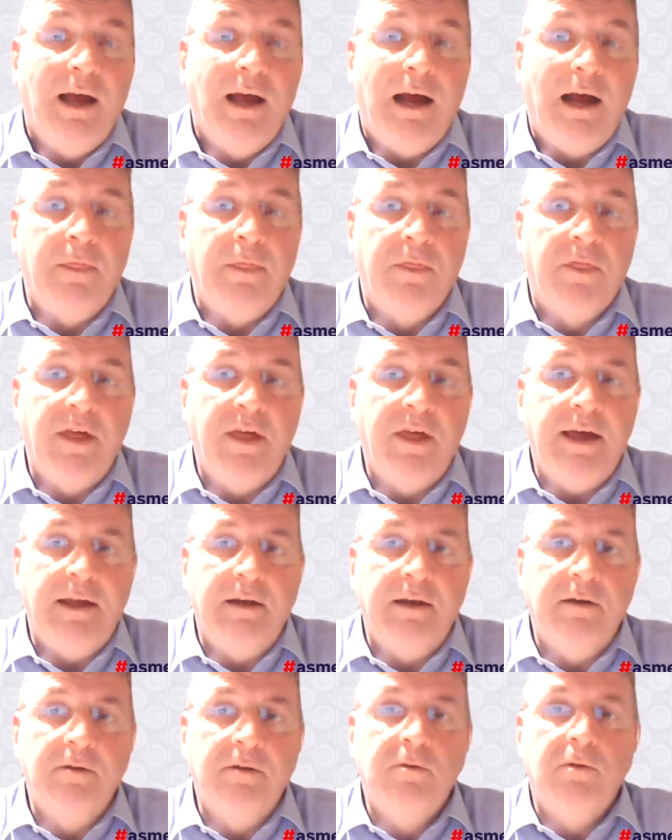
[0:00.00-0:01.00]
And
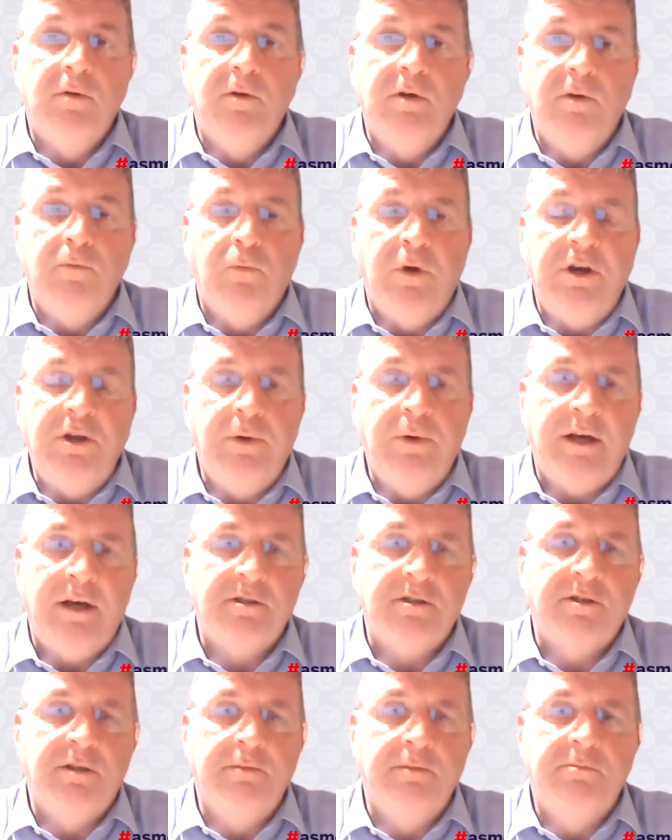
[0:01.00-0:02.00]
then when you
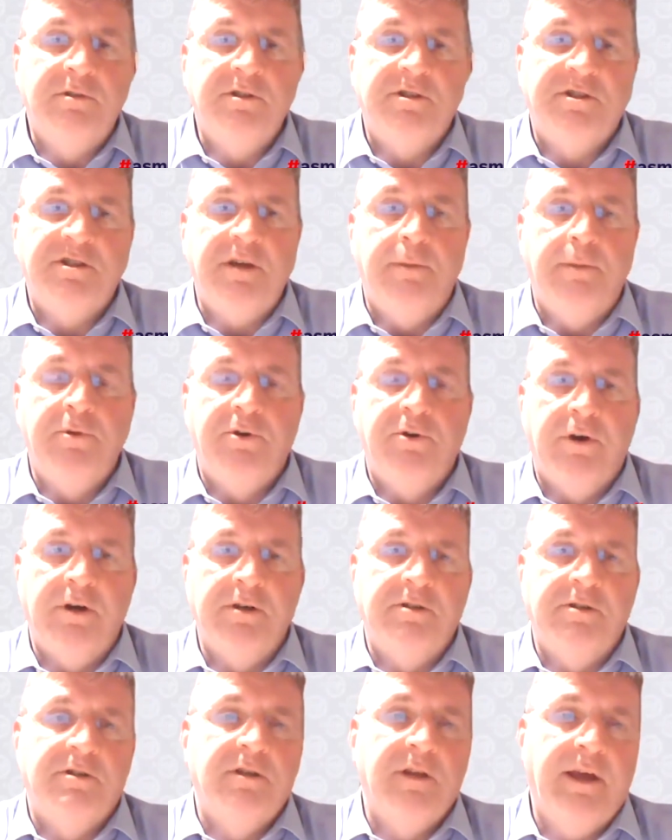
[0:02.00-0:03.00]
ask them to
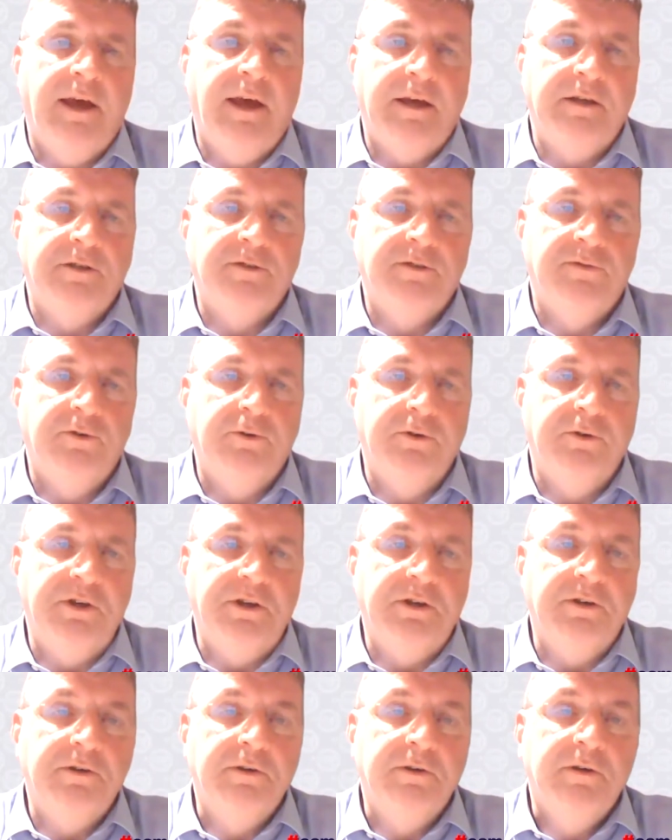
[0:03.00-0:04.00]
summarize the case for
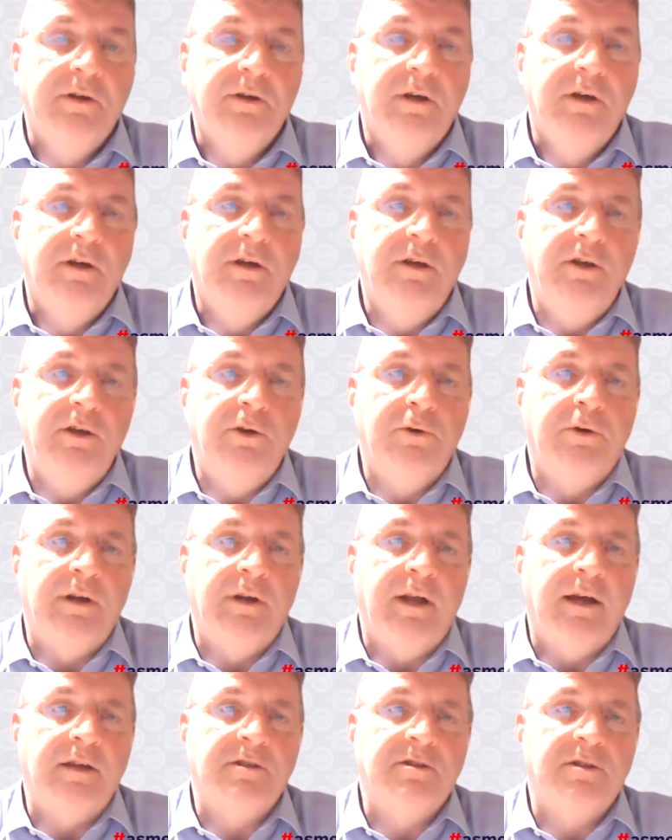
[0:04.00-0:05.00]
you, you can
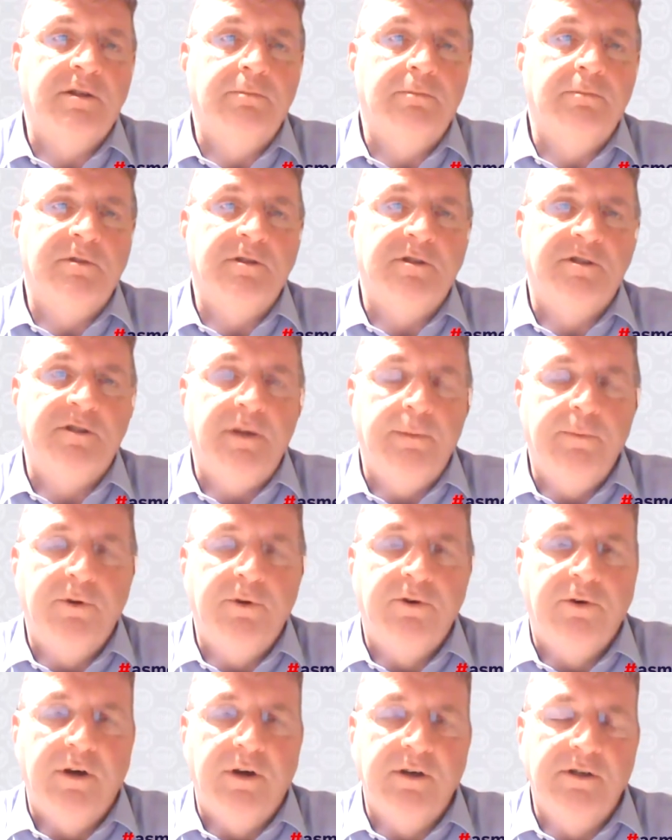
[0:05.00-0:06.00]
ask them to
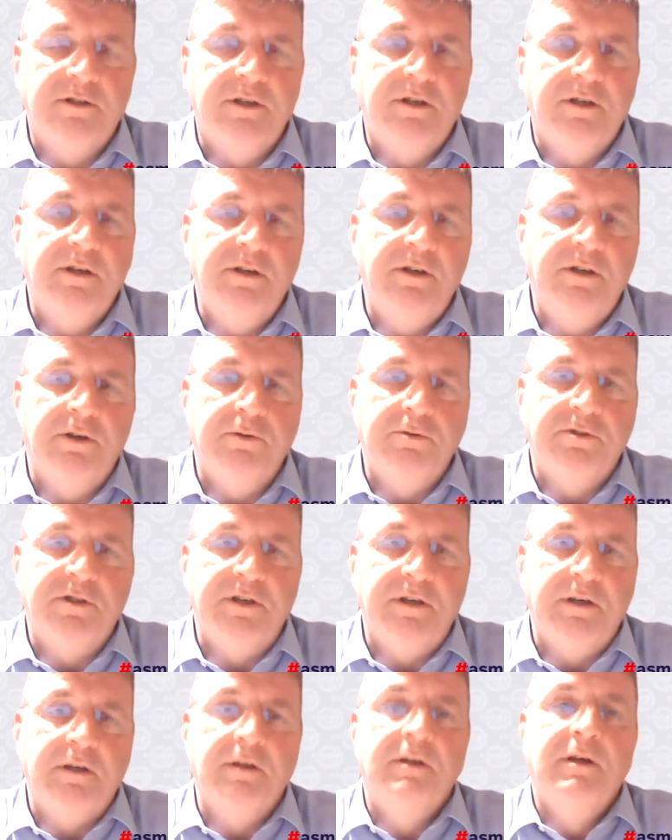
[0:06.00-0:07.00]
summarize it
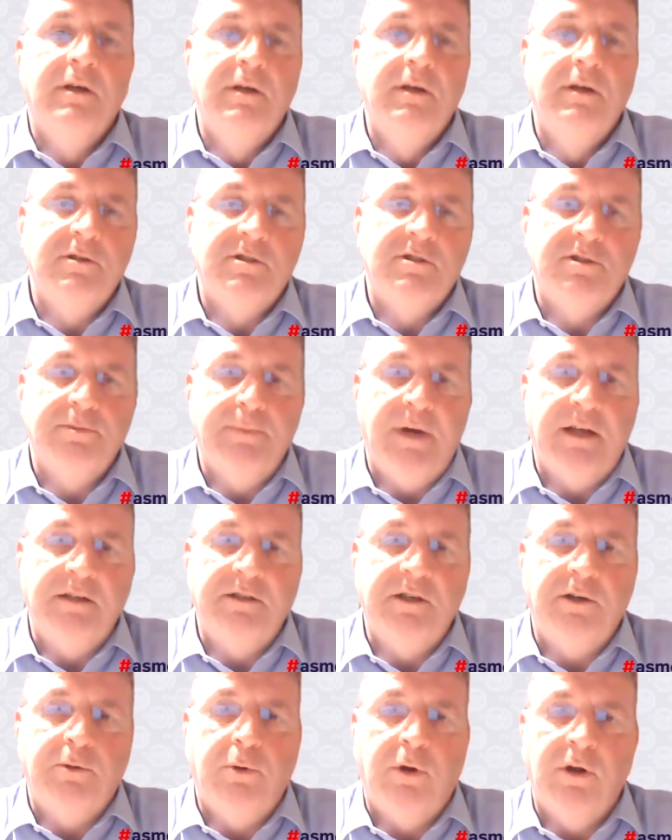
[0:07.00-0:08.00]
using
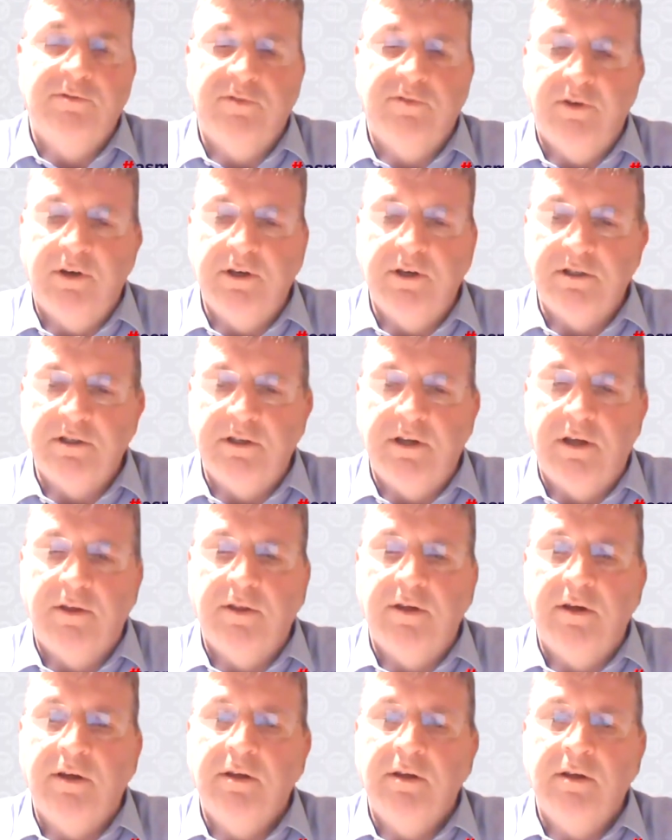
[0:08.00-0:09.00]
semantic qualifiers and
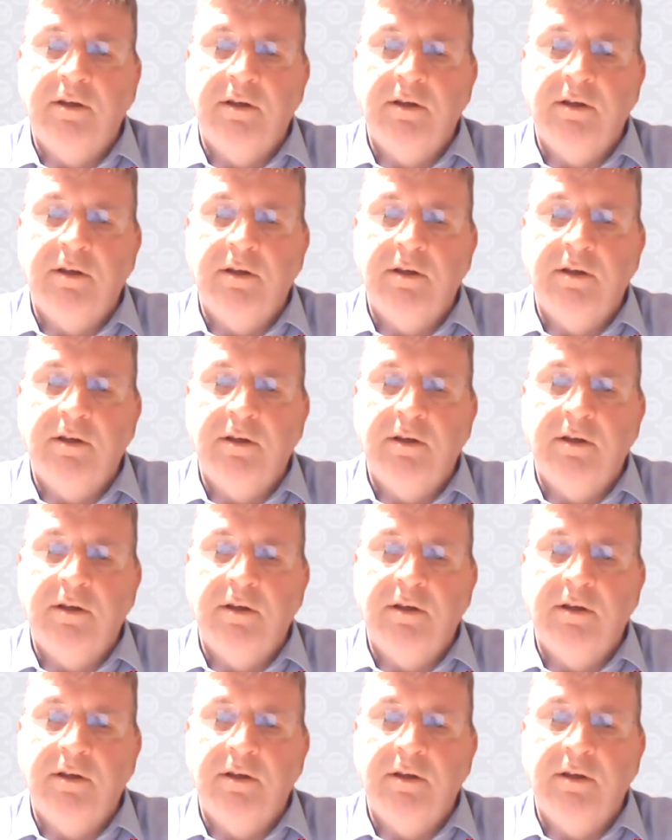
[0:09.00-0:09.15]
other